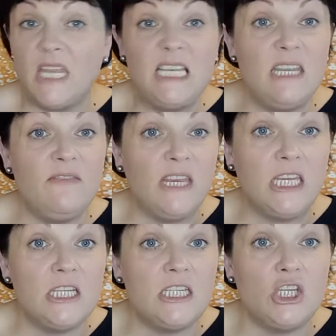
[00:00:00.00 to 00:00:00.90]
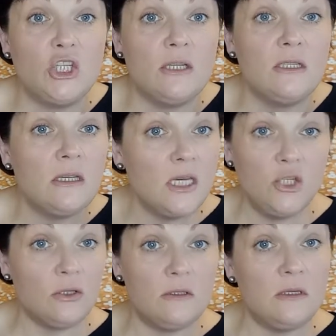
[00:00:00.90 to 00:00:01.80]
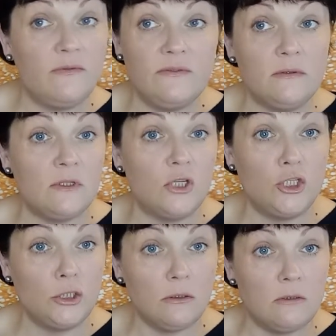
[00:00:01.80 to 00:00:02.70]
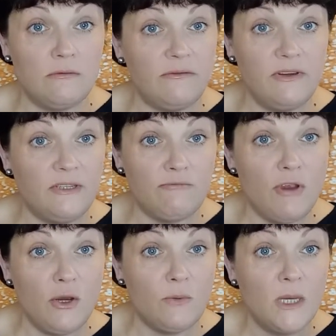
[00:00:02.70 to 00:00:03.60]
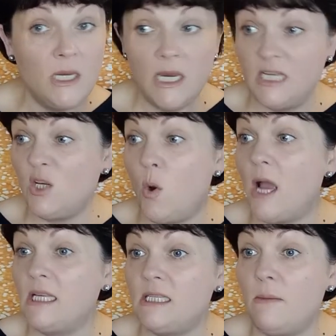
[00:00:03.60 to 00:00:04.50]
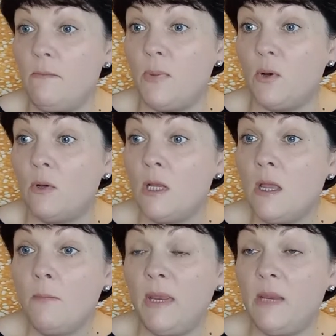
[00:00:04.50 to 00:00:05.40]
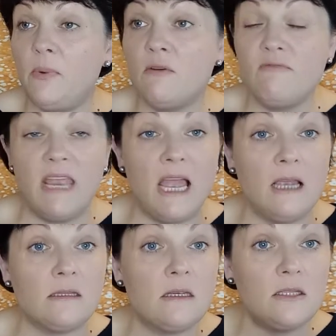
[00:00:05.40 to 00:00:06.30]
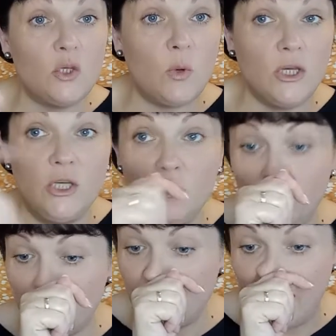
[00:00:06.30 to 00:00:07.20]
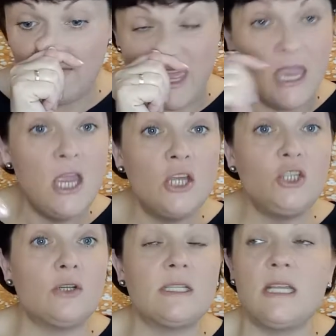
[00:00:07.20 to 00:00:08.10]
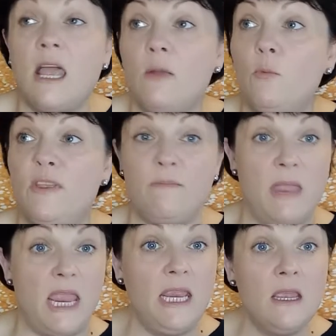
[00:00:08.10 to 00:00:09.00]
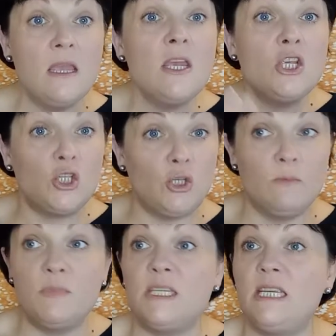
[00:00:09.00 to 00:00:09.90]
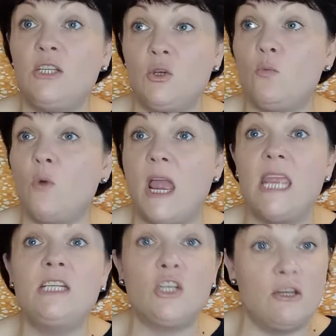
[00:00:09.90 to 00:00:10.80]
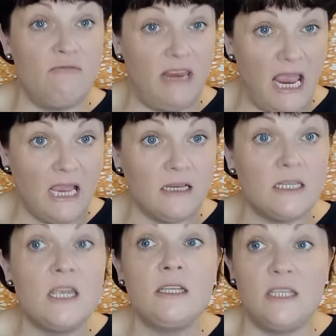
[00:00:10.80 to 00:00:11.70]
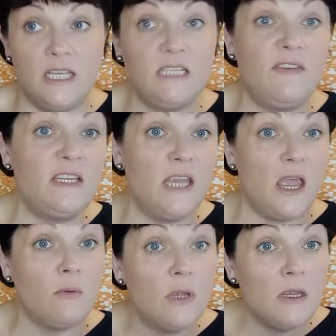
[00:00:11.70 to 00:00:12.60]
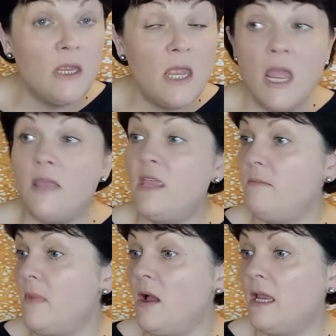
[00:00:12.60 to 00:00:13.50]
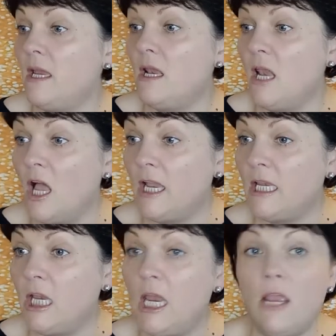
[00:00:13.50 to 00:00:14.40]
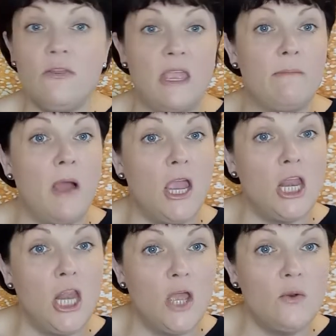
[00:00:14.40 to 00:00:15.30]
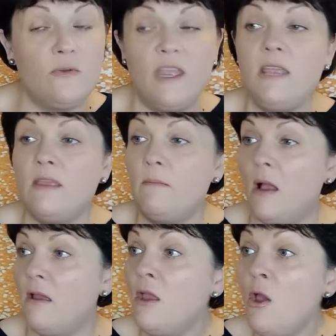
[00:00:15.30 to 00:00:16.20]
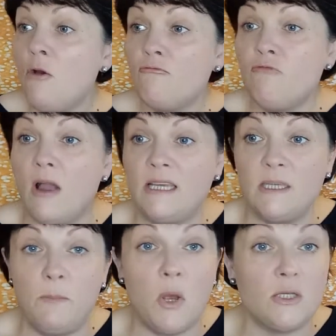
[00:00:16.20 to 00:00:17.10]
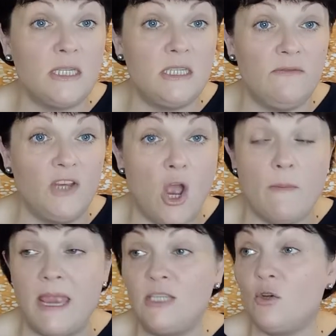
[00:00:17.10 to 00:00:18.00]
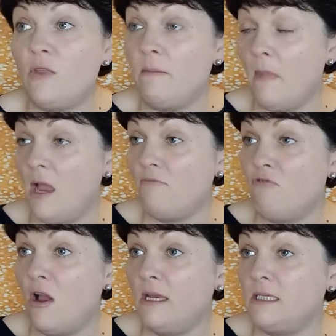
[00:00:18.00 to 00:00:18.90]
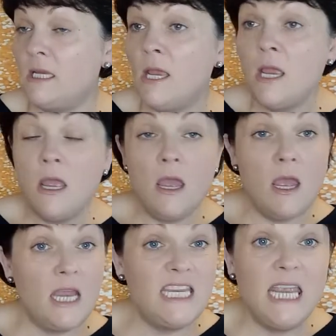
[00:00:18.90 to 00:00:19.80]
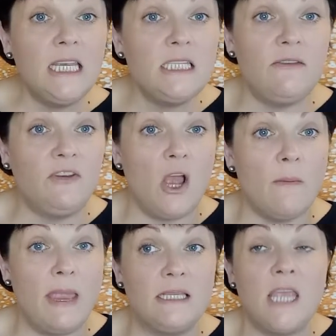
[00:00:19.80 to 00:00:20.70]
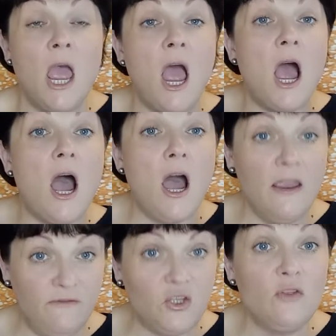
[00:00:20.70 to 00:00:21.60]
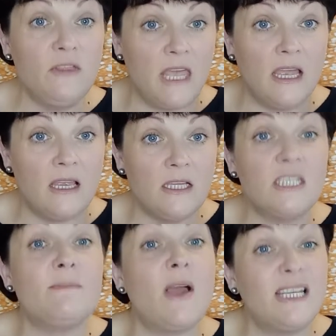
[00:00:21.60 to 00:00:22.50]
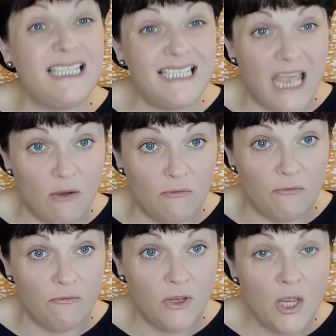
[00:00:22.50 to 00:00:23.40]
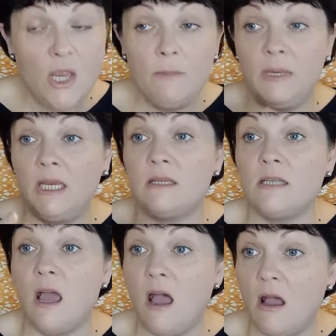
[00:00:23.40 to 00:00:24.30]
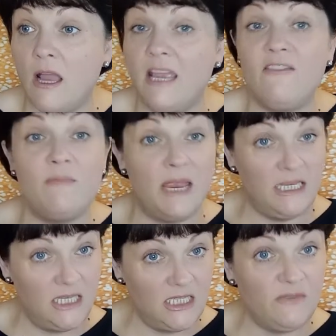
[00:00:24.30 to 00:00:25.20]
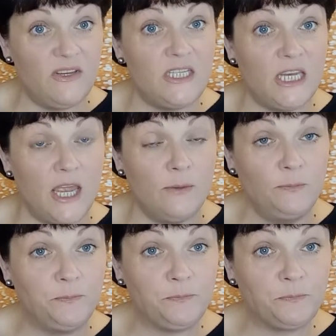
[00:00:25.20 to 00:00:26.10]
and living conditions, he shouldn't have done a tour of his room. It's quite simple. People react to what you put out there. Just like with me, somebody somewhere is going to react to this video, and they might like it, they might loathe it, they might write a positive comment, or they might write a negative comment. I've done that to myself because I have made this video,